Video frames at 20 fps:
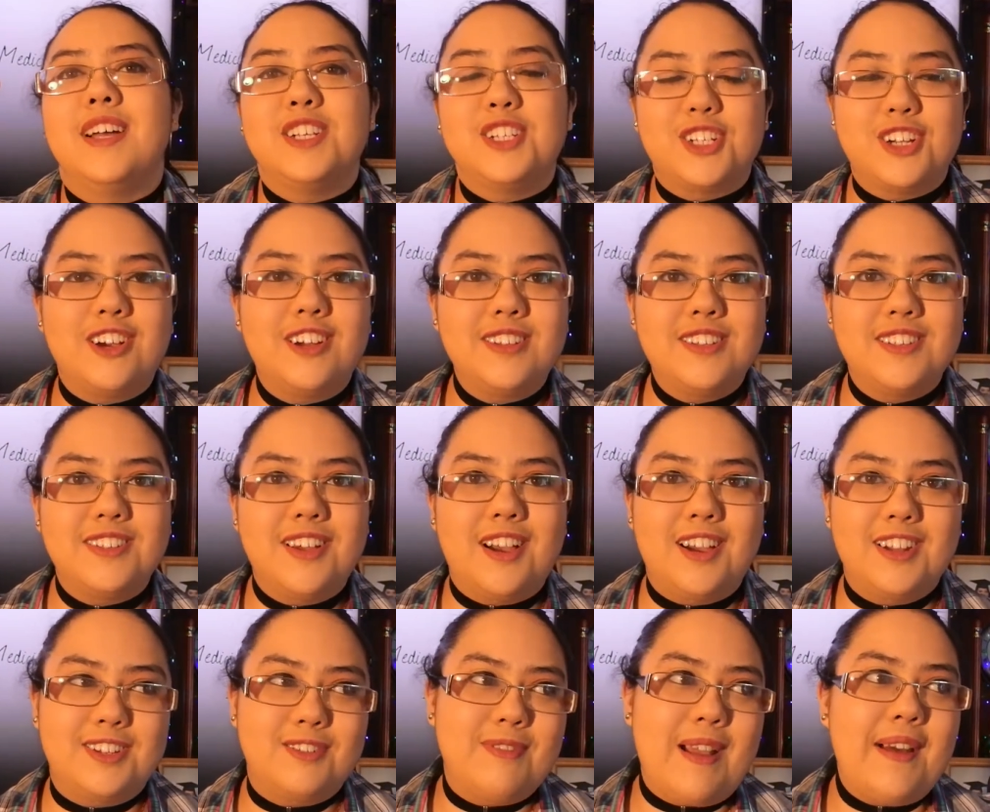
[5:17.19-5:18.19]
Chances
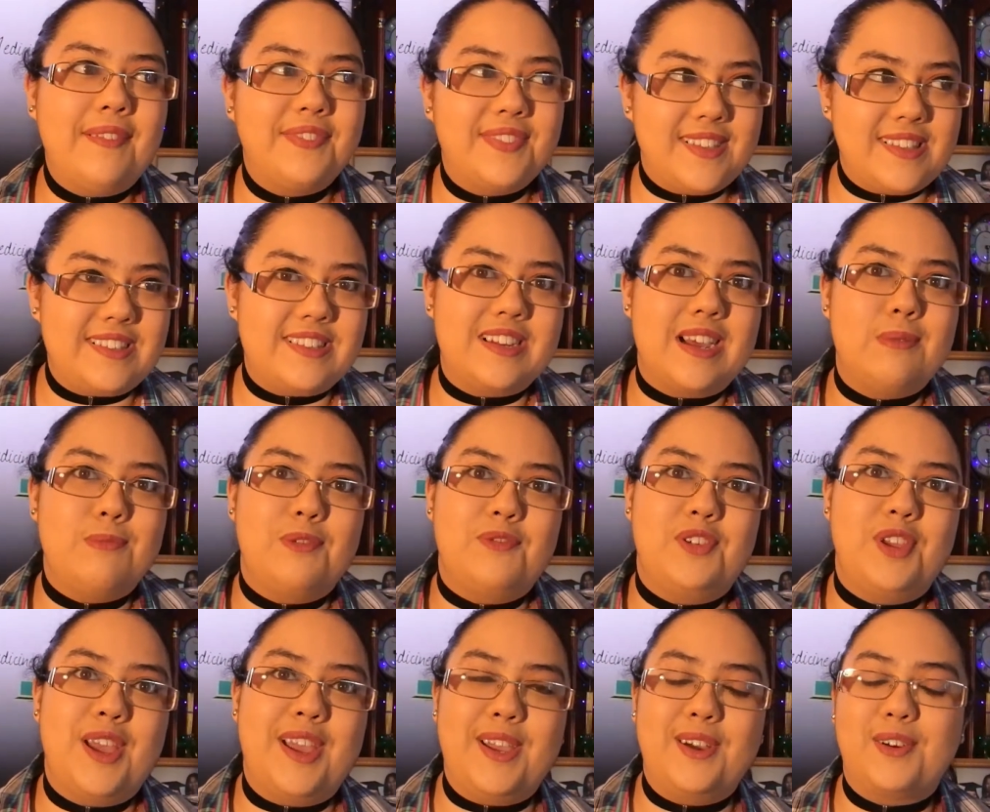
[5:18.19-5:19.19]
are at around this time
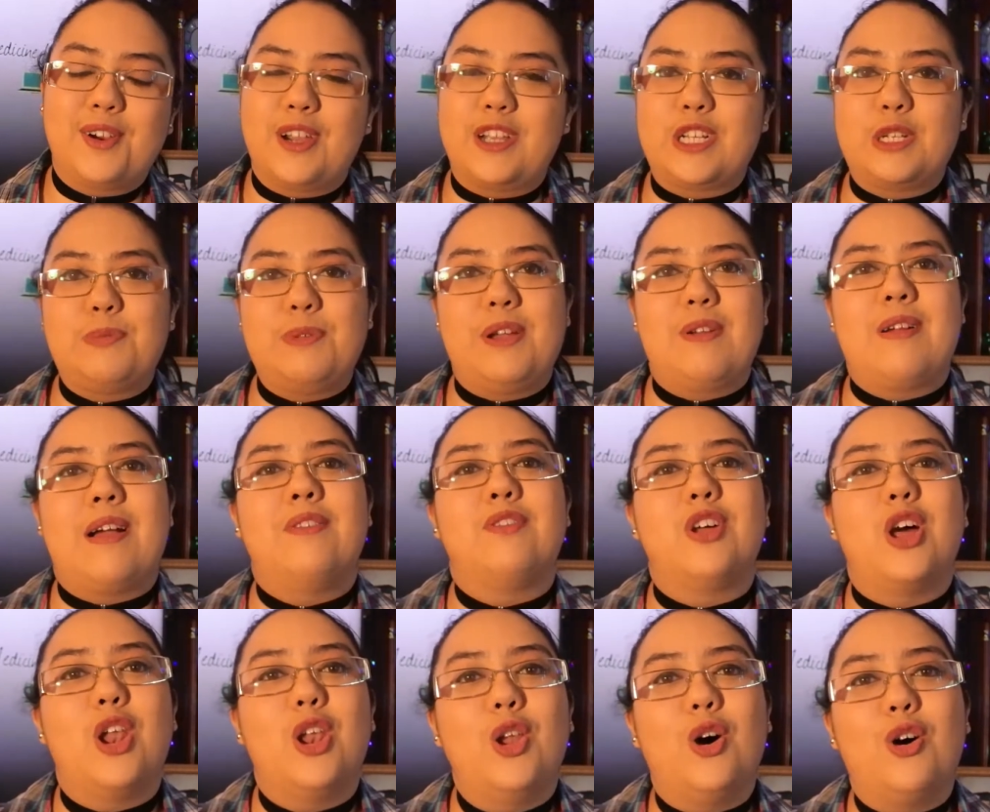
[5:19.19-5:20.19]
of year you're going to be
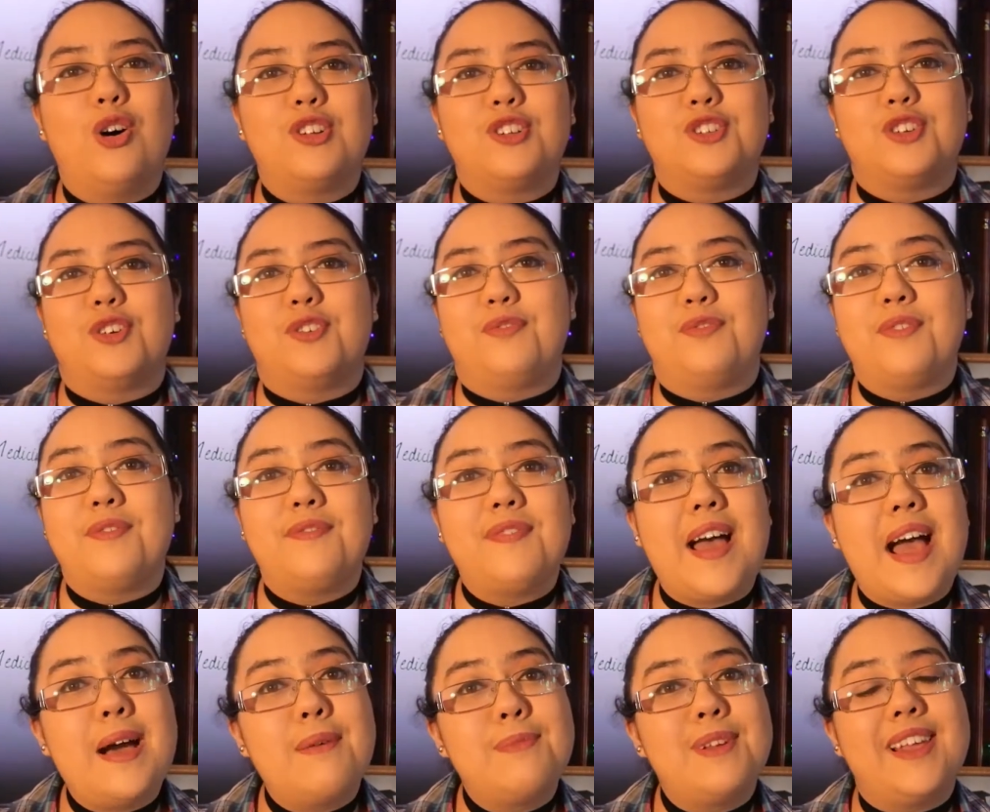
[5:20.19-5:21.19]
around a lot of
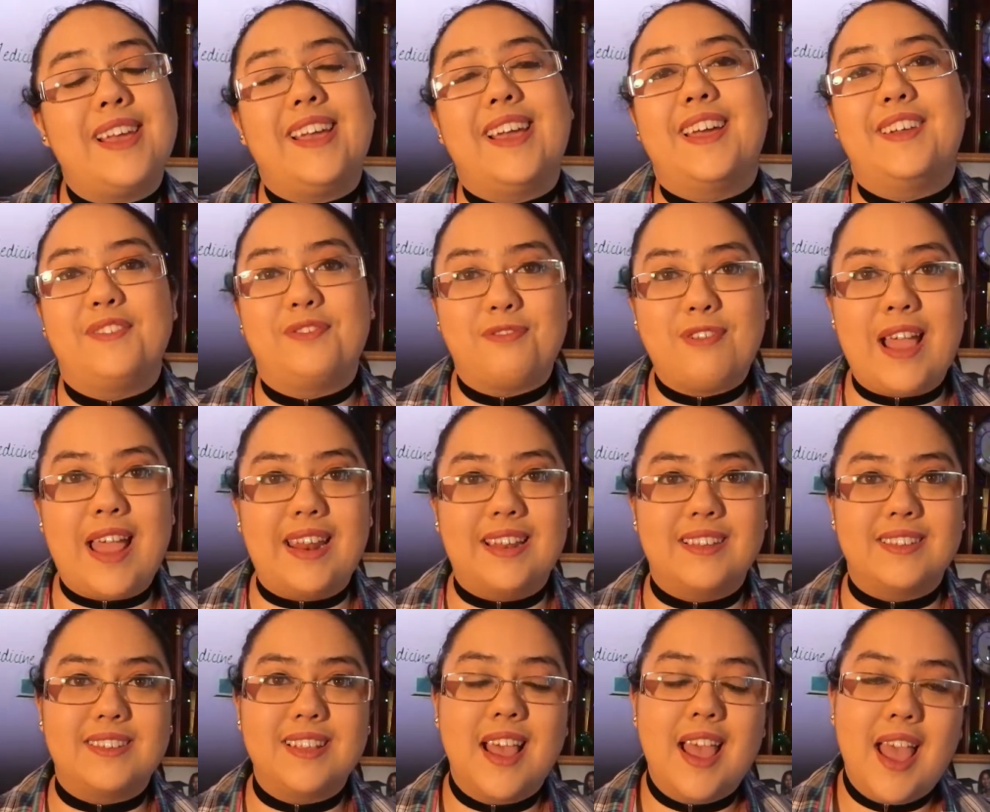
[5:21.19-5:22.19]
family and
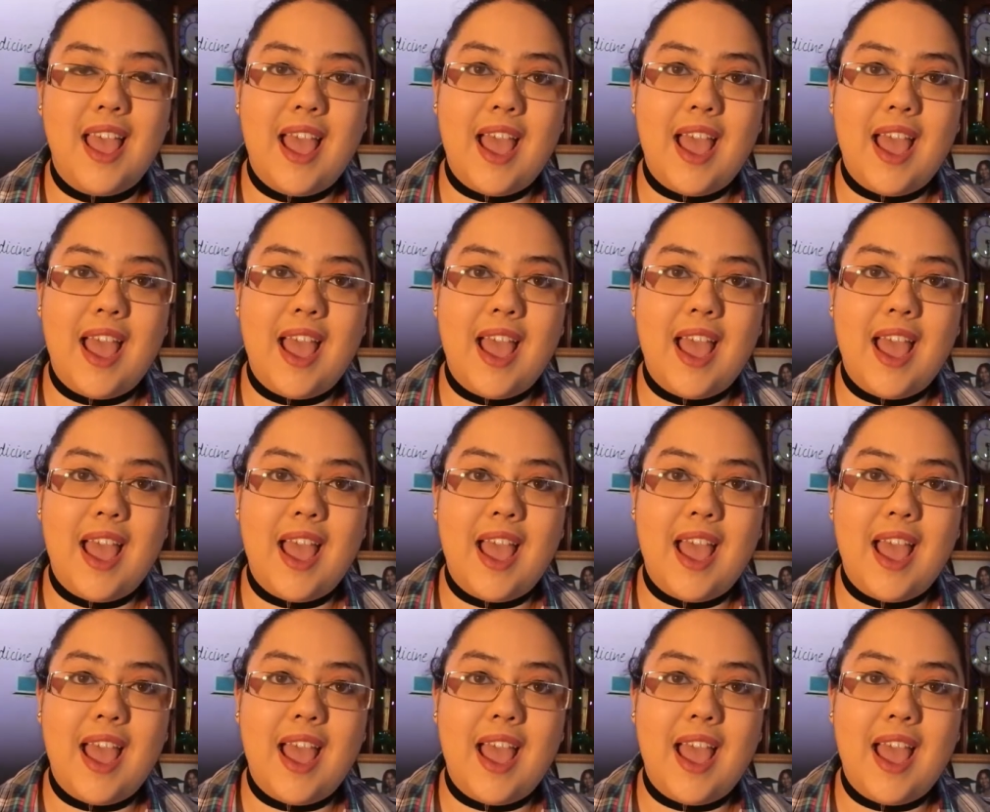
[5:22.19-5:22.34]
friends,